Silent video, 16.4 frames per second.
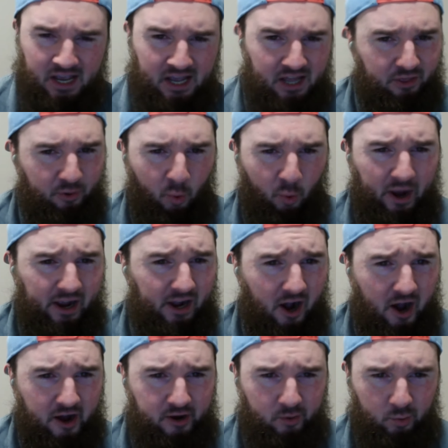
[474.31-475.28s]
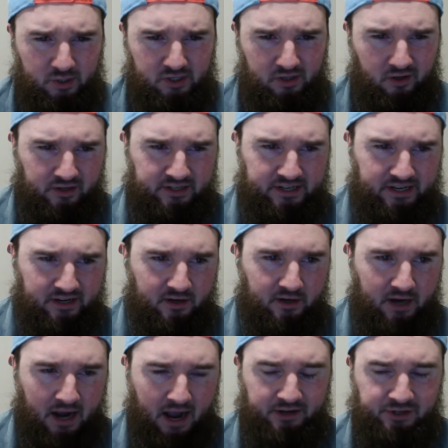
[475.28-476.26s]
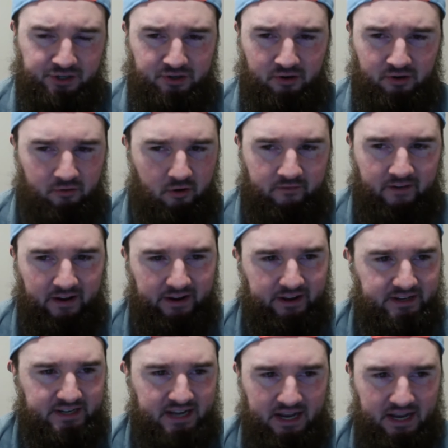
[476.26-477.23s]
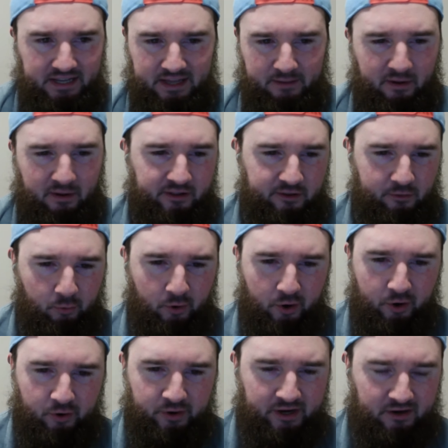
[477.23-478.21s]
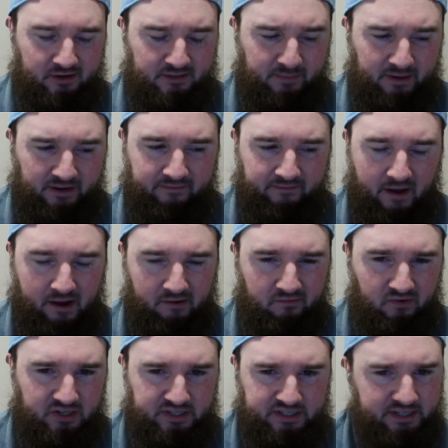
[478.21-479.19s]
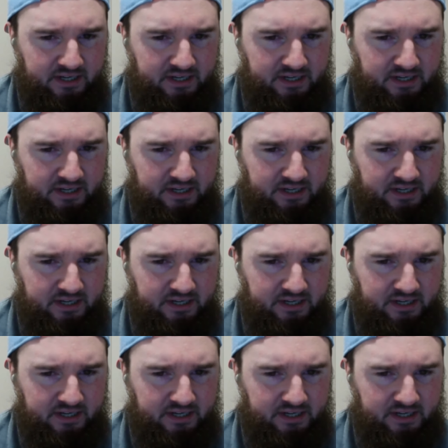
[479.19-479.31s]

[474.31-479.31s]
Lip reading: The way Ottawa's looked here, I just don't know if I can take them on the road here as big favorites.